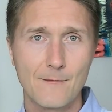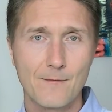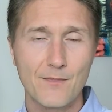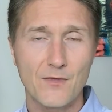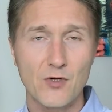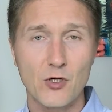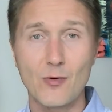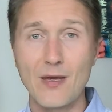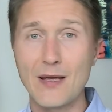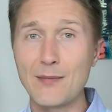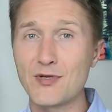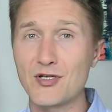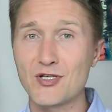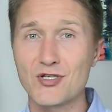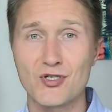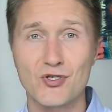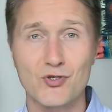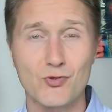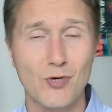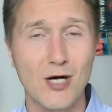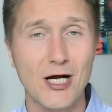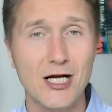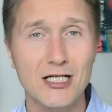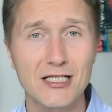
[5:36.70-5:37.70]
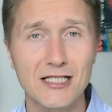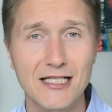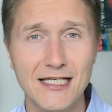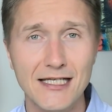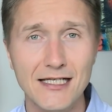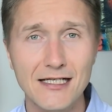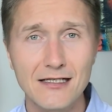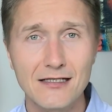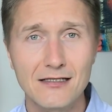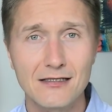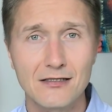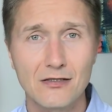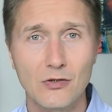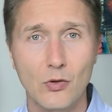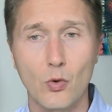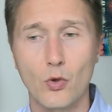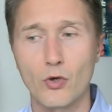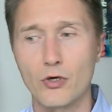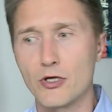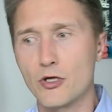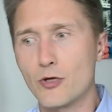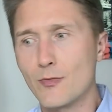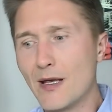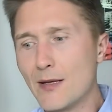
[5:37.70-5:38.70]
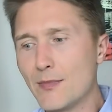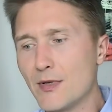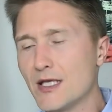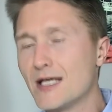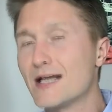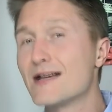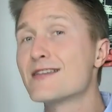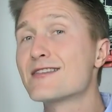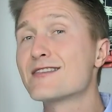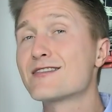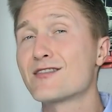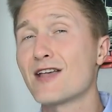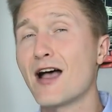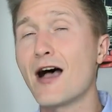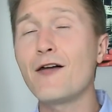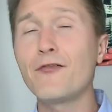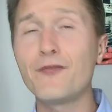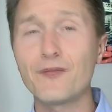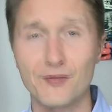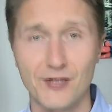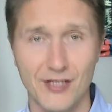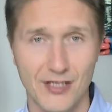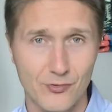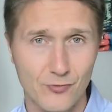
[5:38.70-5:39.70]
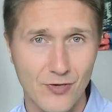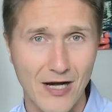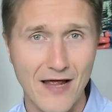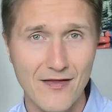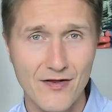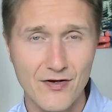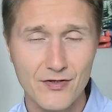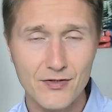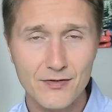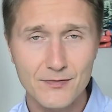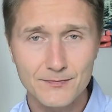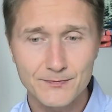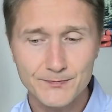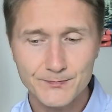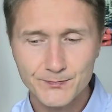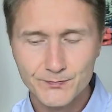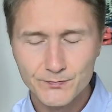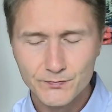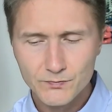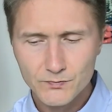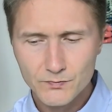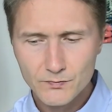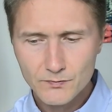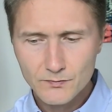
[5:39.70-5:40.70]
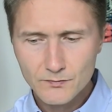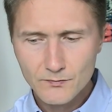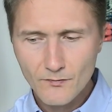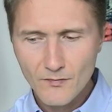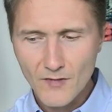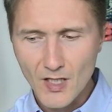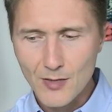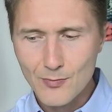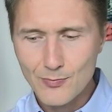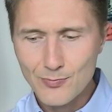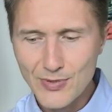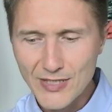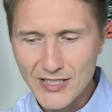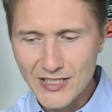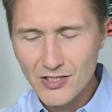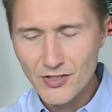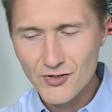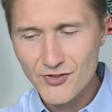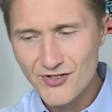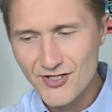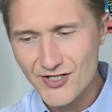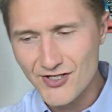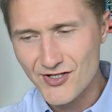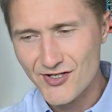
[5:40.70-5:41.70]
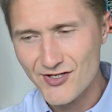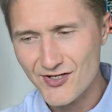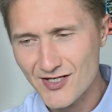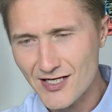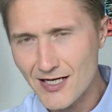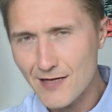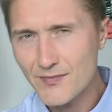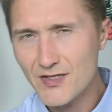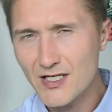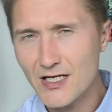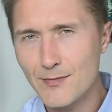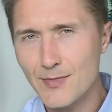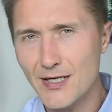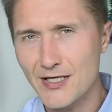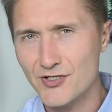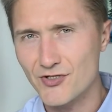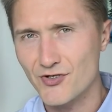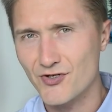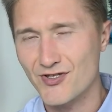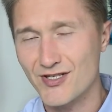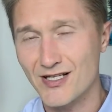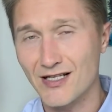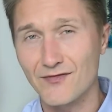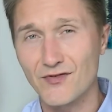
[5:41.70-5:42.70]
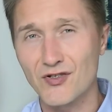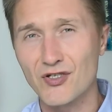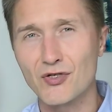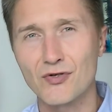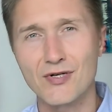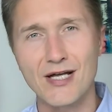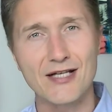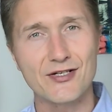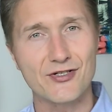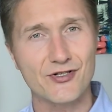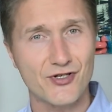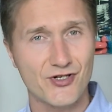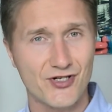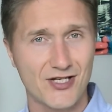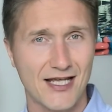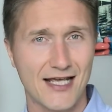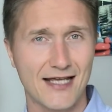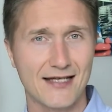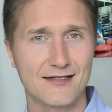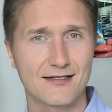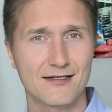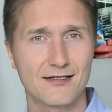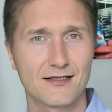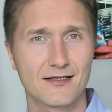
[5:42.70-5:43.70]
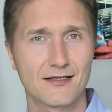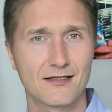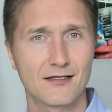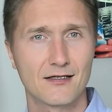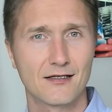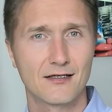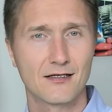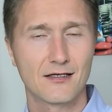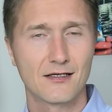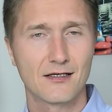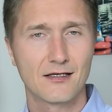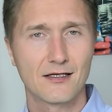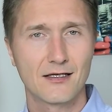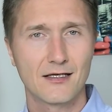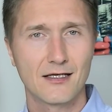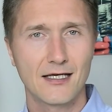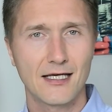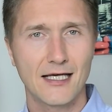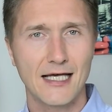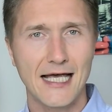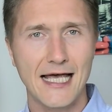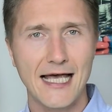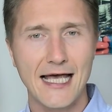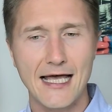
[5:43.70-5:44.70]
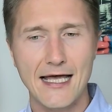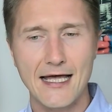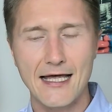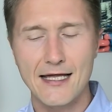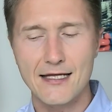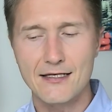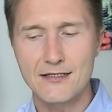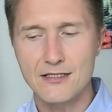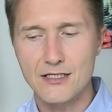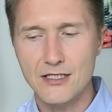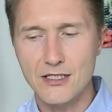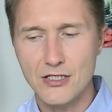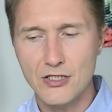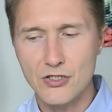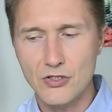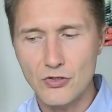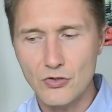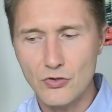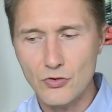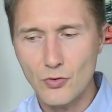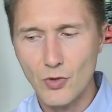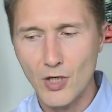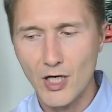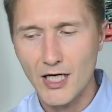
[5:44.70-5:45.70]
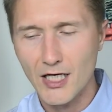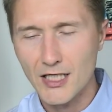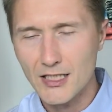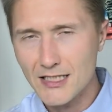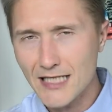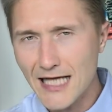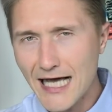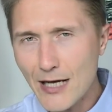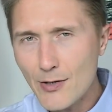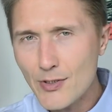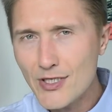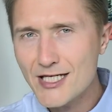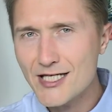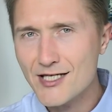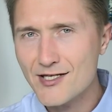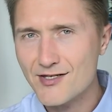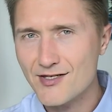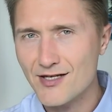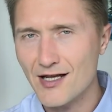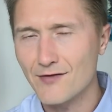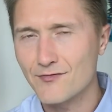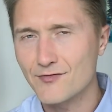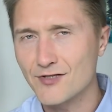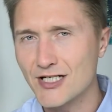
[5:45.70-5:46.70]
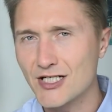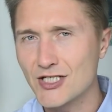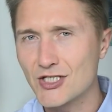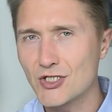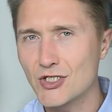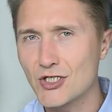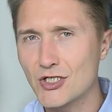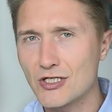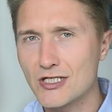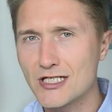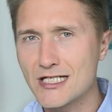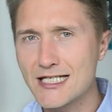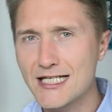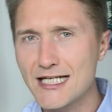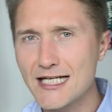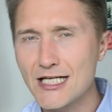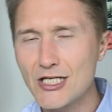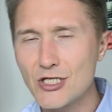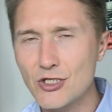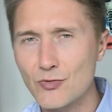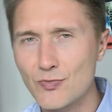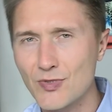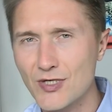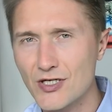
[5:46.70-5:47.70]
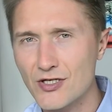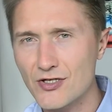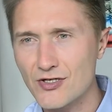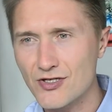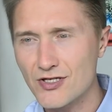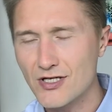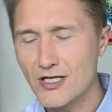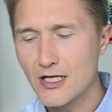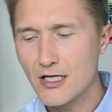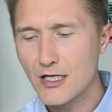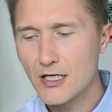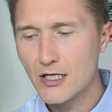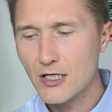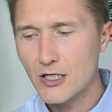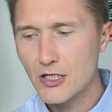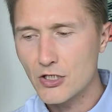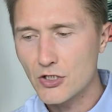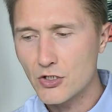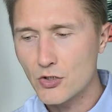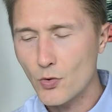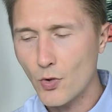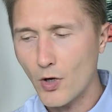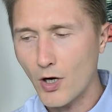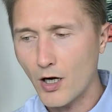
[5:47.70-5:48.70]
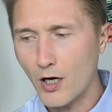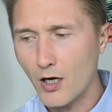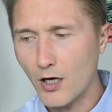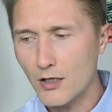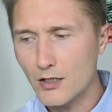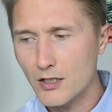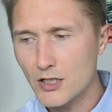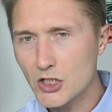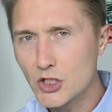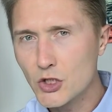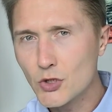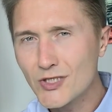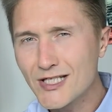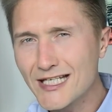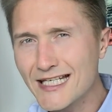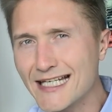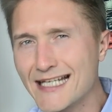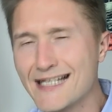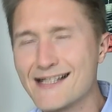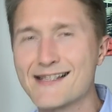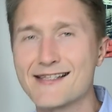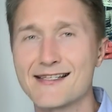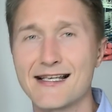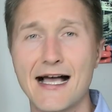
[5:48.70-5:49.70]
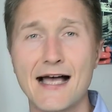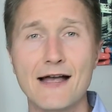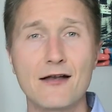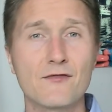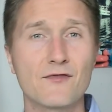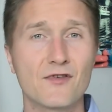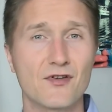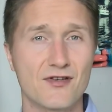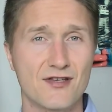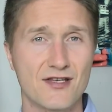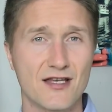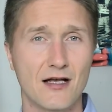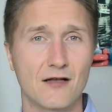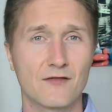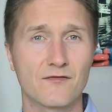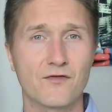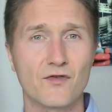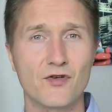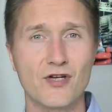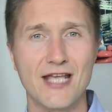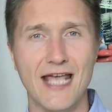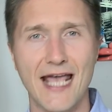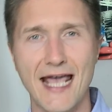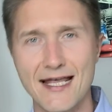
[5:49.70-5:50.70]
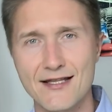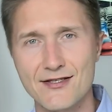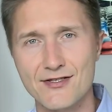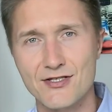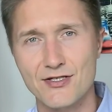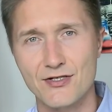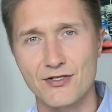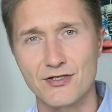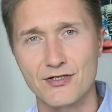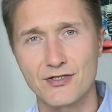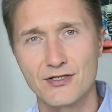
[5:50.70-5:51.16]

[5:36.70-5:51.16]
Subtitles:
You may be struggling, or you may be suffering rather, because there's something about yourself you don't understand. And you are allowing the suffering to continue because you are looking inside of yourself for the answer.